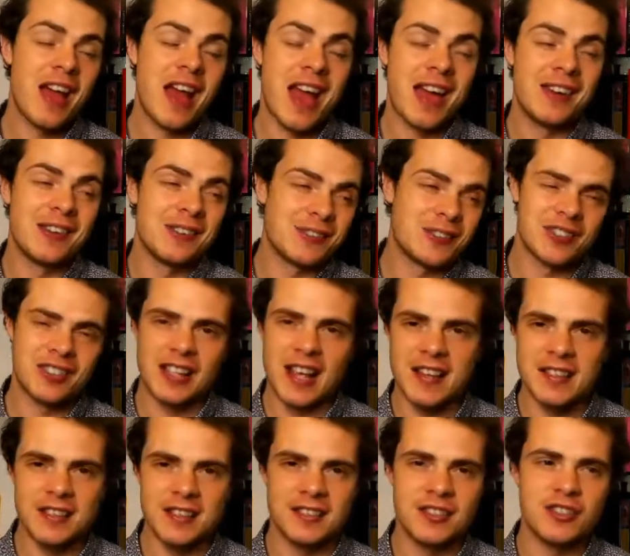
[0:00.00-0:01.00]
and just
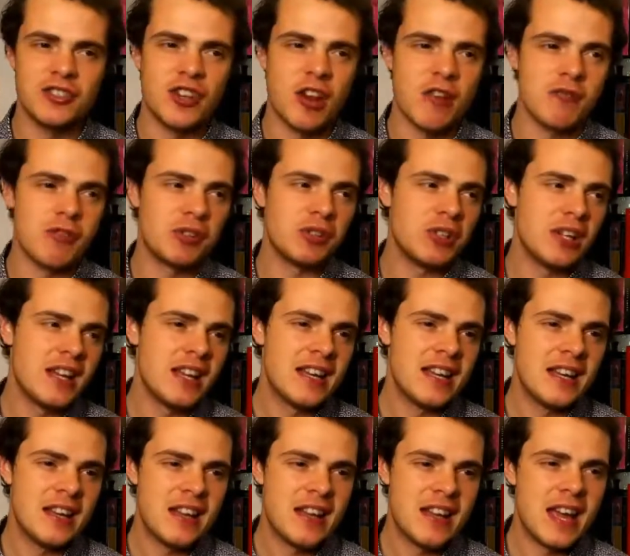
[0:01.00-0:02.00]
classics in general,
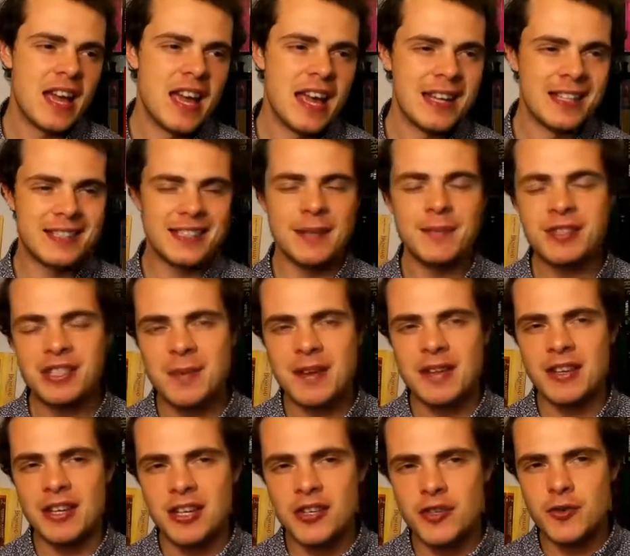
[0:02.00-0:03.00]
it seems to me
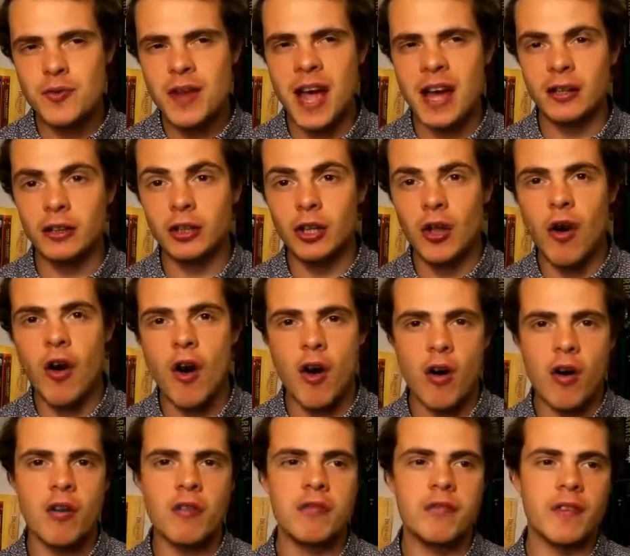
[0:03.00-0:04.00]
that you get a lot
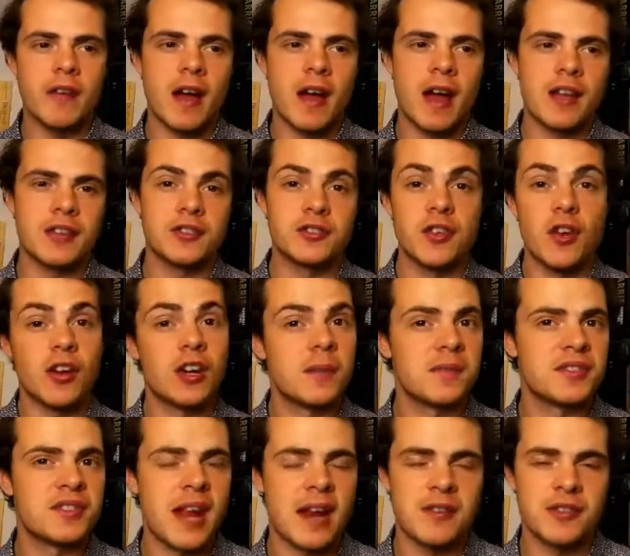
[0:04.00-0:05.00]
of
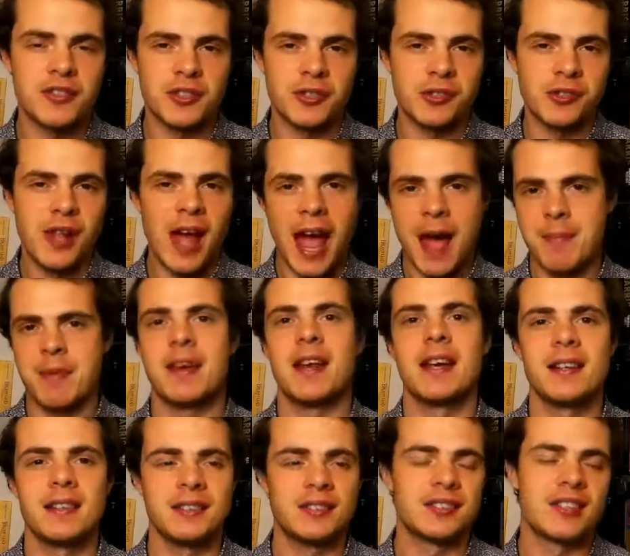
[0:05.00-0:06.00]
circumstantial
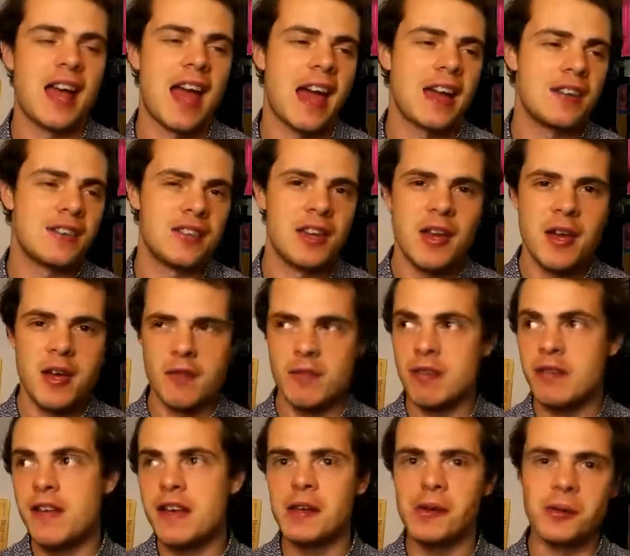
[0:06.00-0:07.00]
happenings and
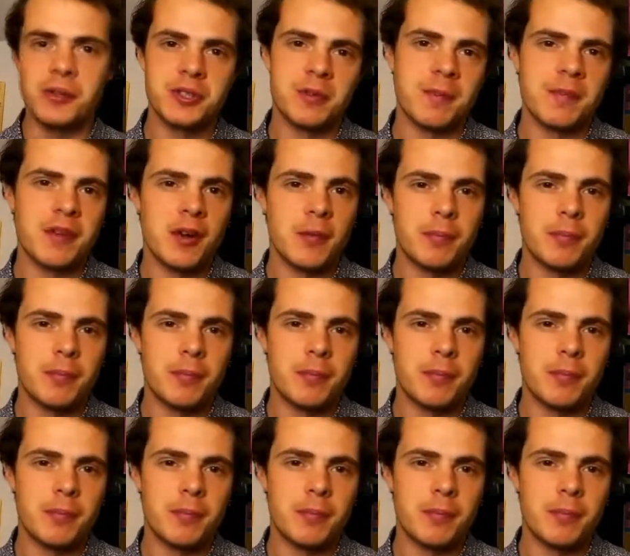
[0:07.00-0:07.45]
reveals of,